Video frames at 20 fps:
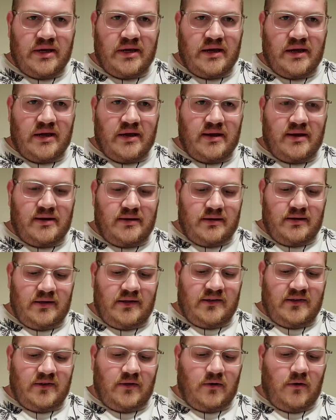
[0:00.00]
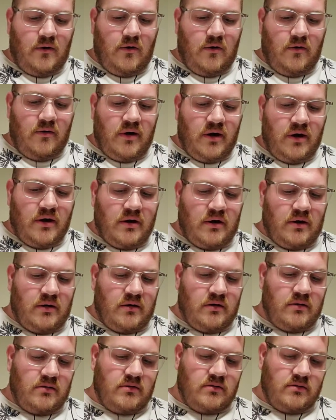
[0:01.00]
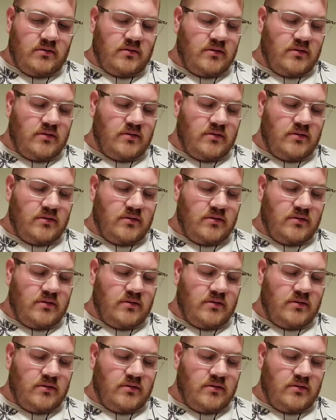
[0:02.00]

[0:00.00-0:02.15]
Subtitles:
my god, it's Laura.